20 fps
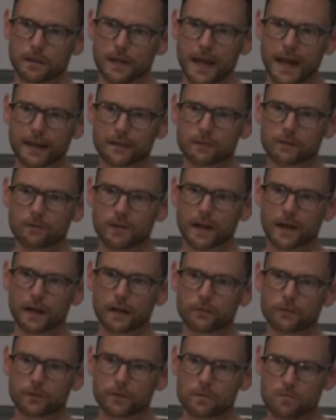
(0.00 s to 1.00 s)
active
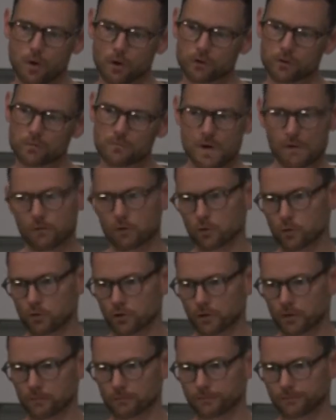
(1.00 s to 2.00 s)
after the Russian Revolution.